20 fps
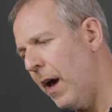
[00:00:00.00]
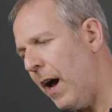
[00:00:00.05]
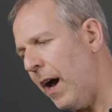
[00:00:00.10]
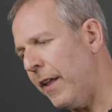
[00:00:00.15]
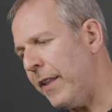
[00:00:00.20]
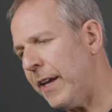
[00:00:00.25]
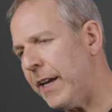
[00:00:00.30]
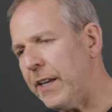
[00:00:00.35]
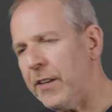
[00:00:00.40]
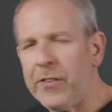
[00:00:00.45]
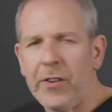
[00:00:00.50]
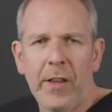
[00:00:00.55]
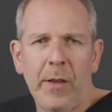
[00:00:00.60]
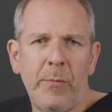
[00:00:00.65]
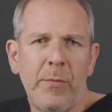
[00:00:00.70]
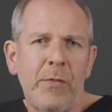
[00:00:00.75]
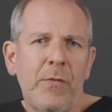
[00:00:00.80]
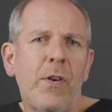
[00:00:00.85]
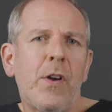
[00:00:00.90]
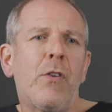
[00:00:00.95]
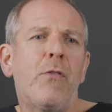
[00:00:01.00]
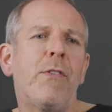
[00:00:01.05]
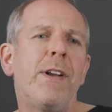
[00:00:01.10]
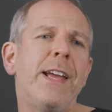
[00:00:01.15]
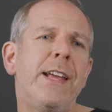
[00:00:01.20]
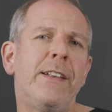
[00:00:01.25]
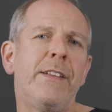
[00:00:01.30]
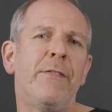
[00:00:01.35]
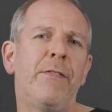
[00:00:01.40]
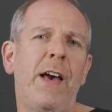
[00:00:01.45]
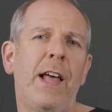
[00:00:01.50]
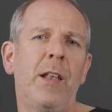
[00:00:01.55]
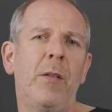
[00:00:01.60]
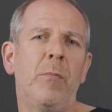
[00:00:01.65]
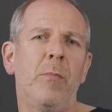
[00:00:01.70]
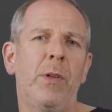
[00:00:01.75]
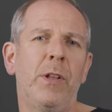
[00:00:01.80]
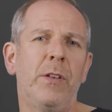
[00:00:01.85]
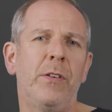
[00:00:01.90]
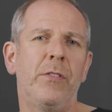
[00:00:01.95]
I think in terms of career
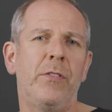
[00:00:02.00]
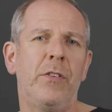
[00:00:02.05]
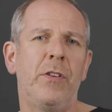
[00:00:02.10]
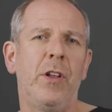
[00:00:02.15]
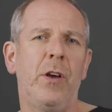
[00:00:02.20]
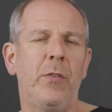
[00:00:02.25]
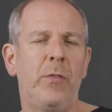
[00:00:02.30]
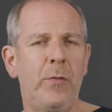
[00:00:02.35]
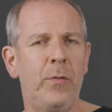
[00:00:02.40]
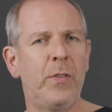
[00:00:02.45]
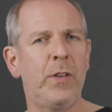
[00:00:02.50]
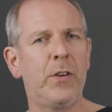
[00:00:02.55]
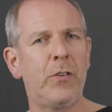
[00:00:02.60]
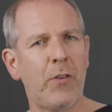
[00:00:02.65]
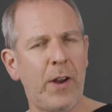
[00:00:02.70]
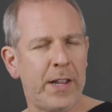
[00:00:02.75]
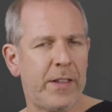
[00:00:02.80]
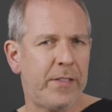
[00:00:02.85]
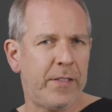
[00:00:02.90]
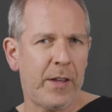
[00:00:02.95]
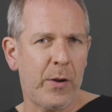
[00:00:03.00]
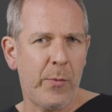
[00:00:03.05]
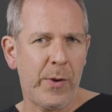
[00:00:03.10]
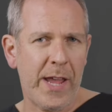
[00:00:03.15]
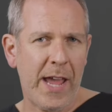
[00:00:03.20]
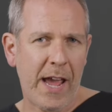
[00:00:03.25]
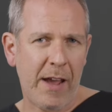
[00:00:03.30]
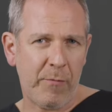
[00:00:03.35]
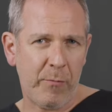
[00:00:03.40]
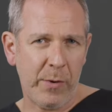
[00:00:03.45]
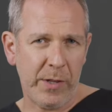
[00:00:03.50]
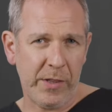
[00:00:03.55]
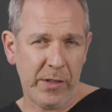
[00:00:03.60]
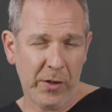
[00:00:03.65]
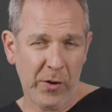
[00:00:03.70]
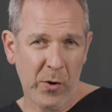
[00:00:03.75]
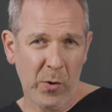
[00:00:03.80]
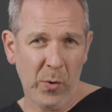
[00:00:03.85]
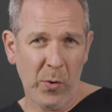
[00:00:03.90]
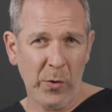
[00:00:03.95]
development, the great thing we have with the
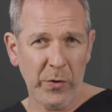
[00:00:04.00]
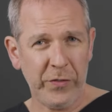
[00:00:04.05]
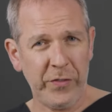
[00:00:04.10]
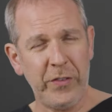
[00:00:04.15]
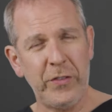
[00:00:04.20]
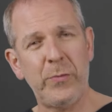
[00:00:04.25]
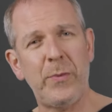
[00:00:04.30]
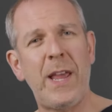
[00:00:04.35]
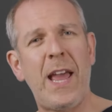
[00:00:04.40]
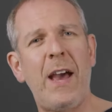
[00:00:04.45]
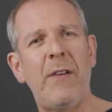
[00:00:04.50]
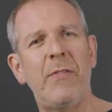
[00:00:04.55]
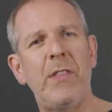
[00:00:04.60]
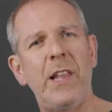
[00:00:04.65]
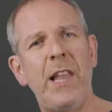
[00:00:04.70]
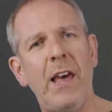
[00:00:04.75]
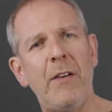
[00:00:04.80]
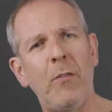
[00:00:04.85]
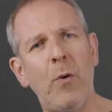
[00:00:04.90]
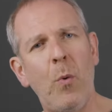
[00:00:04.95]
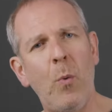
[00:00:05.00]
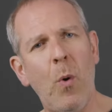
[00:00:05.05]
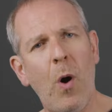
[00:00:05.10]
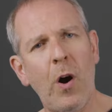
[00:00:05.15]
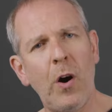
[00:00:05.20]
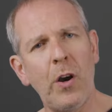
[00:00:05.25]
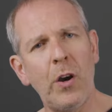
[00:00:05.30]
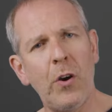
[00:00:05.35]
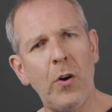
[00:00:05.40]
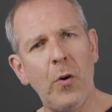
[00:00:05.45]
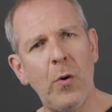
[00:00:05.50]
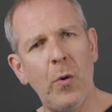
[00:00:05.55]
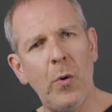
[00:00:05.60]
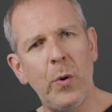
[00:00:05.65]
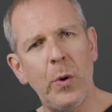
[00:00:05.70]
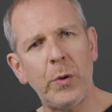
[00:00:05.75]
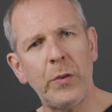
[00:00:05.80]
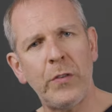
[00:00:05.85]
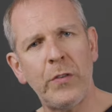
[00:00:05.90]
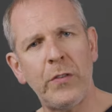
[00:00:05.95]
course is we have the level 1
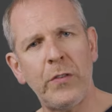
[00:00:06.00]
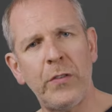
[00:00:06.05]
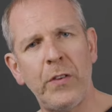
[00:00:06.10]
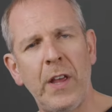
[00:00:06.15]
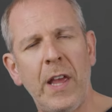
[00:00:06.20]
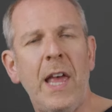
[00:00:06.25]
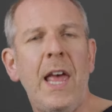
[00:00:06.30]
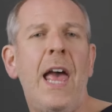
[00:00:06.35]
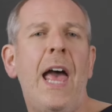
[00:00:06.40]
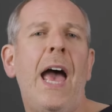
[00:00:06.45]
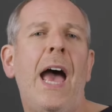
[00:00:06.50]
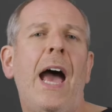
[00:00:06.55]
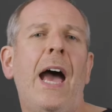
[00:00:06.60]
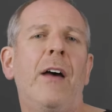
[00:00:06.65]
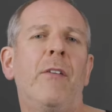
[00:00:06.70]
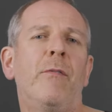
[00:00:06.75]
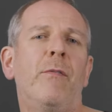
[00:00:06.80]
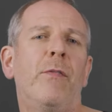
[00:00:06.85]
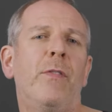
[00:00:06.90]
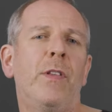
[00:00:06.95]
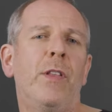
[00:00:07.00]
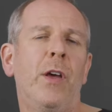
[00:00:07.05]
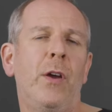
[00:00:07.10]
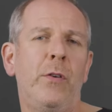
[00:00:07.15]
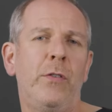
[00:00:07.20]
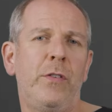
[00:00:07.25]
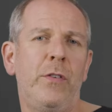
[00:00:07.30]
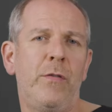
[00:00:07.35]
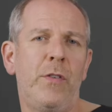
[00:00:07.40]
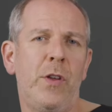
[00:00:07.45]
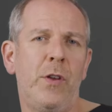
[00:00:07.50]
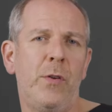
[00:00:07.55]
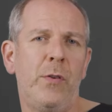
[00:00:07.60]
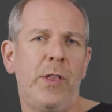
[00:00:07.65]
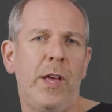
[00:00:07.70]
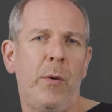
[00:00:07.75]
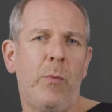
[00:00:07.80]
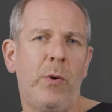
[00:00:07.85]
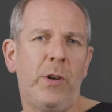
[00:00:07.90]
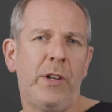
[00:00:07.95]
course. And for those of you who
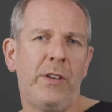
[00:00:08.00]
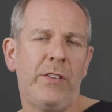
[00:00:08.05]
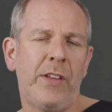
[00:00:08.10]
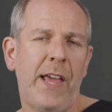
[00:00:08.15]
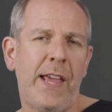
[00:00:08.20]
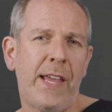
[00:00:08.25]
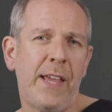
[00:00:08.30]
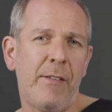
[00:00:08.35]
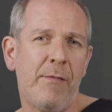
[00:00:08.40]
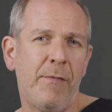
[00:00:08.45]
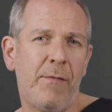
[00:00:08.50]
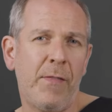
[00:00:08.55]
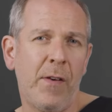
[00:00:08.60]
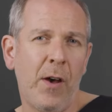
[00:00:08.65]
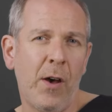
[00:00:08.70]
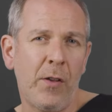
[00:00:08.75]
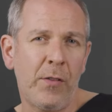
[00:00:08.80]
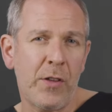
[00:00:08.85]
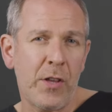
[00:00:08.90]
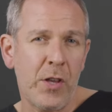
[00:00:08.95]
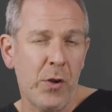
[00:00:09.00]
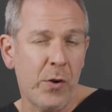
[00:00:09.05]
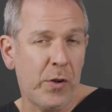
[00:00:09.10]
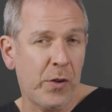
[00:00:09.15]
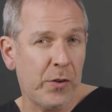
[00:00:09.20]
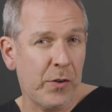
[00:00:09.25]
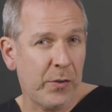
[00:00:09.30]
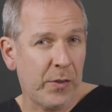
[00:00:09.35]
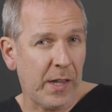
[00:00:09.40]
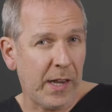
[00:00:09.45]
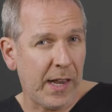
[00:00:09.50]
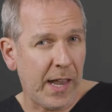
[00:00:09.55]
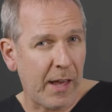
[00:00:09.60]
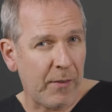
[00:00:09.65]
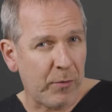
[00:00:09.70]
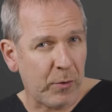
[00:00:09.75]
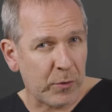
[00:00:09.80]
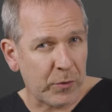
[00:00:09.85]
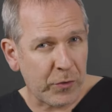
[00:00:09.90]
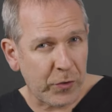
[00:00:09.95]
then want to take it further, you can do the
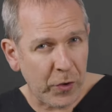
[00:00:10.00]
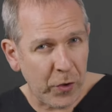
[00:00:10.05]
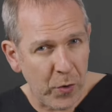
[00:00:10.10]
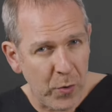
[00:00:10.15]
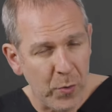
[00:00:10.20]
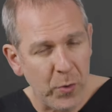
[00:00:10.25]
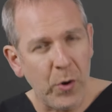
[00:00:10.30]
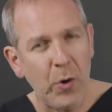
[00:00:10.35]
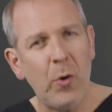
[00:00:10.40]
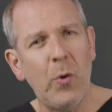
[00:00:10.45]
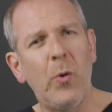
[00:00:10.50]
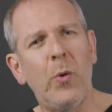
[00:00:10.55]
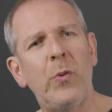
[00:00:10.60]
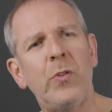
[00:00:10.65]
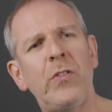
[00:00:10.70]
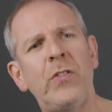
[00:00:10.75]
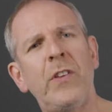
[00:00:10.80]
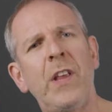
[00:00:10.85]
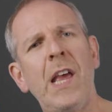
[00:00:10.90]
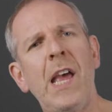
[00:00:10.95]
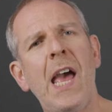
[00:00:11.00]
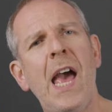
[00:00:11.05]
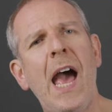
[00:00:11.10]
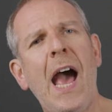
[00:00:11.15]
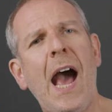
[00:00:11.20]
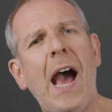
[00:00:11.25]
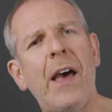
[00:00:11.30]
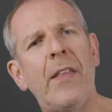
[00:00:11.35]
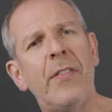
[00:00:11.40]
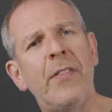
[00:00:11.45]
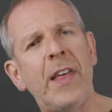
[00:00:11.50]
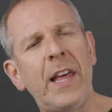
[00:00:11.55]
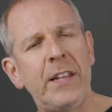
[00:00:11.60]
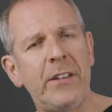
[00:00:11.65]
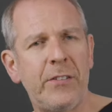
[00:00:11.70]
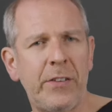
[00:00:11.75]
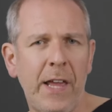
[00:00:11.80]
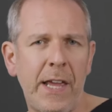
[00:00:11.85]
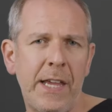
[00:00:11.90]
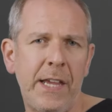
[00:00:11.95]
level 2 course and
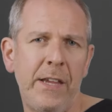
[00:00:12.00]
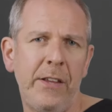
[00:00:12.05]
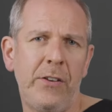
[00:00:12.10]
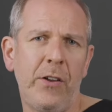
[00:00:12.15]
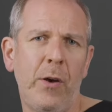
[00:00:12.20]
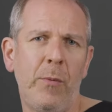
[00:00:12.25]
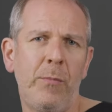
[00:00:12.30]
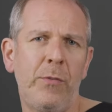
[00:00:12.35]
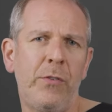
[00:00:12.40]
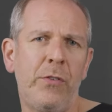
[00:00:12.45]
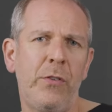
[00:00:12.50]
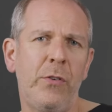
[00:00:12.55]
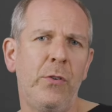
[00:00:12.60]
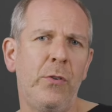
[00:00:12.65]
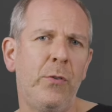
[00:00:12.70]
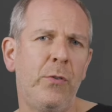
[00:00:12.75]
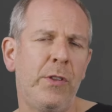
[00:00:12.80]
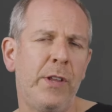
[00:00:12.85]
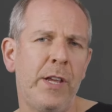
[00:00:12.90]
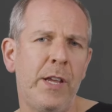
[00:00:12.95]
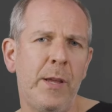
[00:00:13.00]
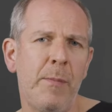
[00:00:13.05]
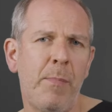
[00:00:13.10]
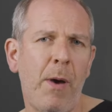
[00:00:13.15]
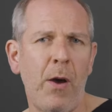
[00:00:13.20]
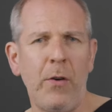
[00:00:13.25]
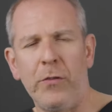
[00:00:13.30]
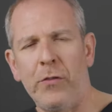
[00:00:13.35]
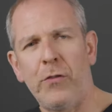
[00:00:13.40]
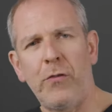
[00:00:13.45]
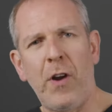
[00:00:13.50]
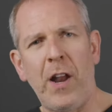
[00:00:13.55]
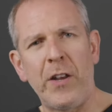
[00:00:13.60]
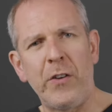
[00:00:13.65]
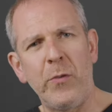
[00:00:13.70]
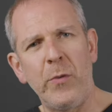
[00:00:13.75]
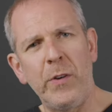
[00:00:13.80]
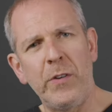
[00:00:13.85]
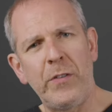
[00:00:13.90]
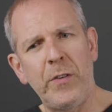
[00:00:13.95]
then take it up to the
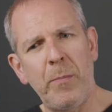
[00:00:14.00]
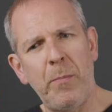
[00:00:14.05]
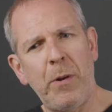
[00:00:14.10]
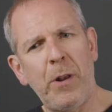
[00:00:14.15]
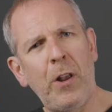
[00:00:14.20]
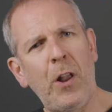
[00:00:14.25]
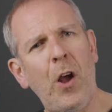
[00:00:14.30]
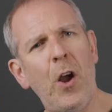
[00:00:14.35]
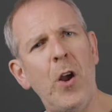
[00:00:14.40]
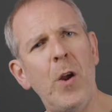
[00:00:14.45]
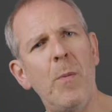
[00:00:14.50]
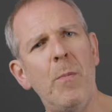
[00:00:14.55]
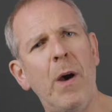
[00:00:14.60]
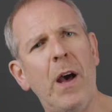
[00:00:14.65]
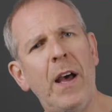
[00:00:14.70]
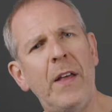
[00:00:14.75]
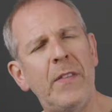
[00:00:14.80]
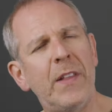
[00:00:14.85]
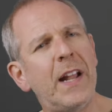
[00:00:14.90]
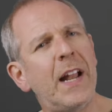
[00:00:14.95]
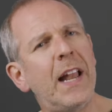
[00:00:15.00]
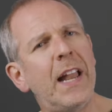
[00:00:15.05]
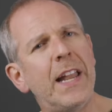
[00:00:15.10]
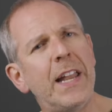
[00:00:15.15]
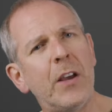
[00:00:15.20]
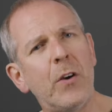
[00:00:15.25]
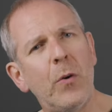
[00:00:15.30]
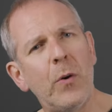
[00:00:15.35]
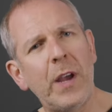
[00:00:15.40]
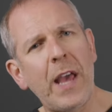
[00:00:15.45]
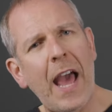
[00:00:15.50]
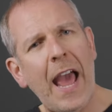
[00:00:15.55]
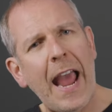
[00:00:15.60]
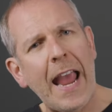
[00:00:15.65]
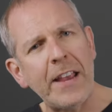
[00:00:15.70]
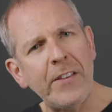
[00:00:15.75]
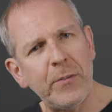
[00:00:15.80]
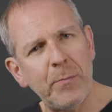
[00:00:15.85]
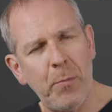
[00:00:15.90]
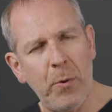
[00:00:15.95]
postgraduate diploma and the clinical
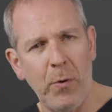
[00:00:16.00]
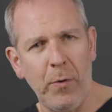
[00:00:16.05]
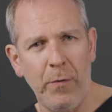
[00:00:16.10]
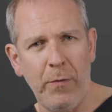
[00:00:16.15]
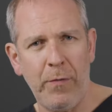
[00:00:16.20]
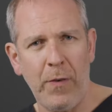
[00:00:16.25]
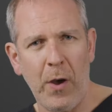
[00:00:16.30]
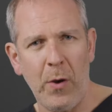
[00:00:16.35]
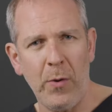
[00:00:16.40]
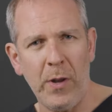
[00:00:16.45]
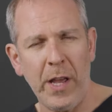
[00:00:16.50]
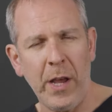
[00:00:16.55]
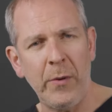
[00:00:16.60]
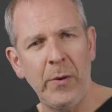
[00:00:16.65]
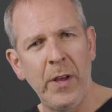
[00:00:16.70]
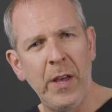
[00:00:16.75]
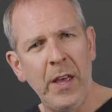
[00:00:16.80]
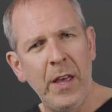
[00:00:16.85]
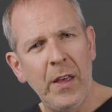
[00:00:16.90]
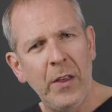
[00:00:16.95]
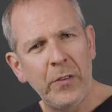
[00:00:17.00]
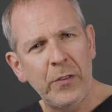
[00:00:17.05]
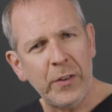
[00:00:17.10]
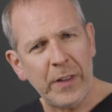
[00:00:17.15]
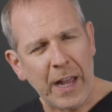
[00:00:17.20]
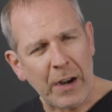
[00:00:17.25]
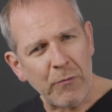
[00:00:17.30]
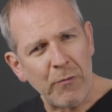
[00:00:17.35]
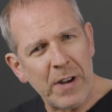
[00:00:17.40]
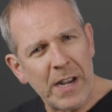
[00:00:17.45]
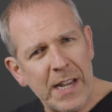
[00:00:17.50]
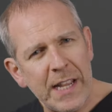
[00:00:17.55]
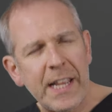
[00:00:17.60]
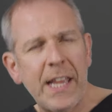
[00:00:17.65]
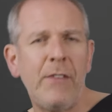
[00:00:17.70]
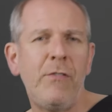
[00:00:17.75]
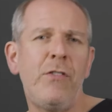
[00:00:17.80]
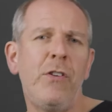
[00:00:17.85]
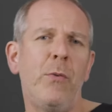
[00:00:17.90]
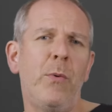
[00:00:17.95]
case portfolio. So that really
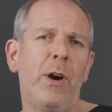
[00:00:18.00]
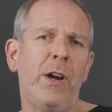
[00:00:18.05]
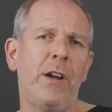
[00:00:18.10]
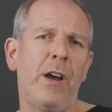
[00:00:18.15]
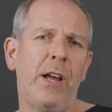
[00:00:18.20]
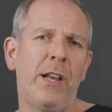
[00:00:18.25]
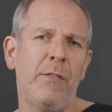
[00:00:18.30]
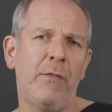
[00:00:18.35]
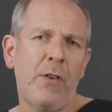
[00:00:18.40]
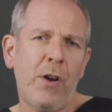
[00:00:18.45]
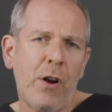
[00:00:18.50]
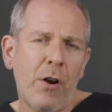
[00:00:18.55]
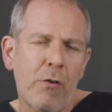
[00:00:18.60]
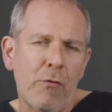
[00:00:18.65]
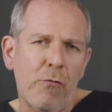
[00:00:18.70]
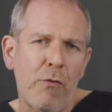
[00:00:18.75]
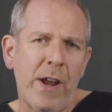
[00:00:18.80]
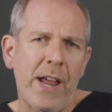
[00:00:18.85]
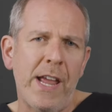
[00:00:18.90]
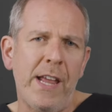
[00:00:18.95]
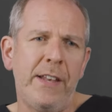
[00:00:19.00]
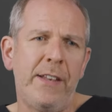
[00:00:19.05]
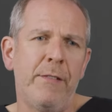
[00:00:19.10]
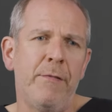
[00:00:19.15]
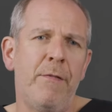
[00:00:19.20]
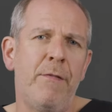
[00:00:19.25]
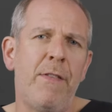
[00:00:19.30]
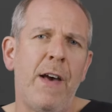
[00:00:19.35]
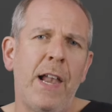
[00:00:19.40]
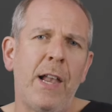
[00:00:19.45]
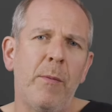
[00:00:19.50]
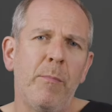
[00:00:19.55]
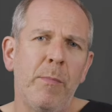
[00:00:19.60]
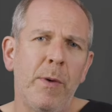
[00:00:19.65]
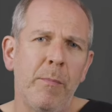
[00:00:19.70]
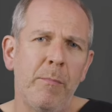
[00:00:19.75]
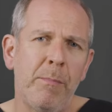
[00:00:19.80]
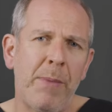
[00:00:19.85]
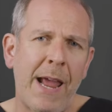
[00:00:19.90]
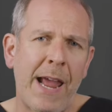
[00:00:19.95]
gives you a kind of career
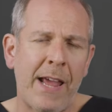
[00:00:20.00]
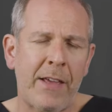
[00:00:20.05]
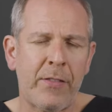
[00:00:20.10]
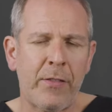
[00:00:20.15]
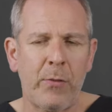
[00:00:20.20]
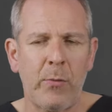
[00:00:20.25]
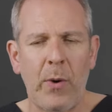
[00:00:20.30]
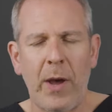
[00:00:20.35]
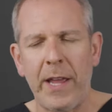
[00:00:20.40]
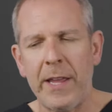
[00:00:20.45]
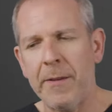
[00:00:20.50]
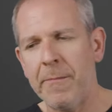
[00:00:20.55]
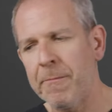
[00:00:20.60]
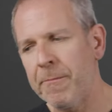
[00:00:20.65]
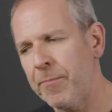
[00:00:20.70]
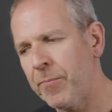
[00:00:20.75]
development pathway.